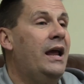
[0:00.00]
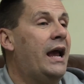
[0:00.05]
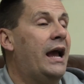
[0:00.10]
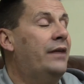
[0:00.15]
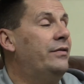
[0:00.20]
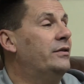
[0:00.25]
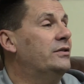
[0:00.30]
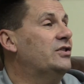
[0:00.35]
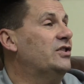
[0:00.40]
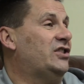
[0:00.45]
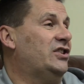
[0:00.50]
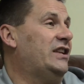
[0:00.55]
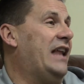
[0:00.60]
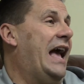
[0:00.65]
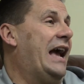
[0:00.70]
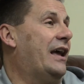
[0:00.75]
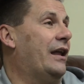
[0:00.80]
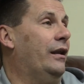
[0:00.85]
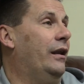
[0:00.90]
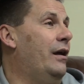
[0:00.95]
and there's a
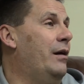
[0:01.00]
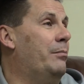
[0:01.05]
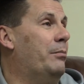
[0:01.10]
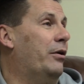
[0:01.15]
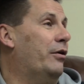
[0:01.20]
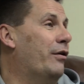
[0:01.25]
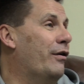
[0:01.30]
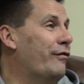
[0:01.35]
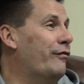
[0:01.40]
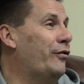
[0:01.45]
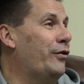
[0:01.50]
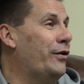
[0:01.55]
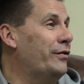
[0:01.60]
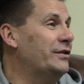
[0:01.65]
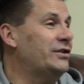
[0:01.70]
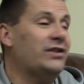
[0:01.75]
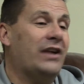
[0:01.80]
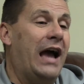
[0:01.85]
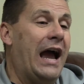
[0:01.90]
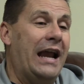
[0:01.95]
stack of lumber over on
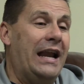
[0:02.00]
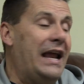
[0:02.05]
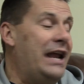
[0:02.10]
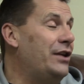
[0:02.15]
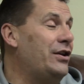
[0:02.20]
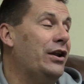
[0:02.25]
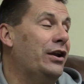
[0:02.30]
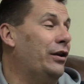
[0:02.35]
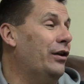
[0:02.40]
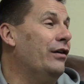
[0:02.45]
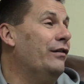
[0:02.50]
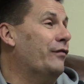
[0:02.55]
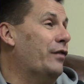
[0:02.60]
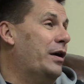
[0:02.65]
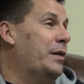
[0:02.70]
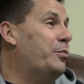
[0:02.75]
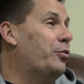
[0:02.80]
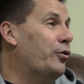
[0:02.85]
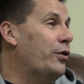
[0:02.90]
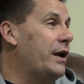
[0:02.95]
the side, and it doesn't look
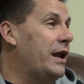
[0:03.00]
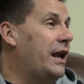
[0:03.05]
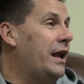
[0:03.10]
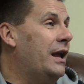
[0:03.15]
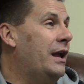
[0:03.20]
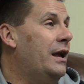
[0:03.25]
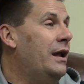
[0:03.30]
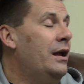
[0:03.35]
very pretty.